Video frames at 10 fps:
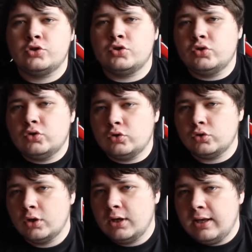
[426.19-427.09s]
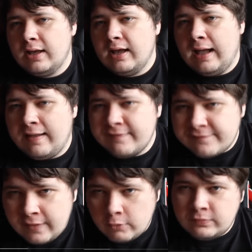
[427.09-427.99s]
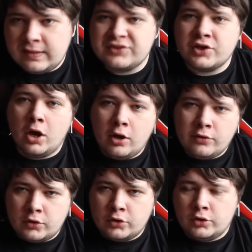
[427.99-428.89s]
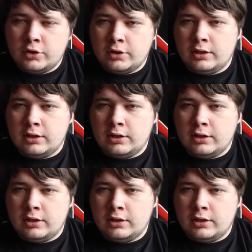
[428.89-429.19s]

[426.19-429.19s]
So I found this other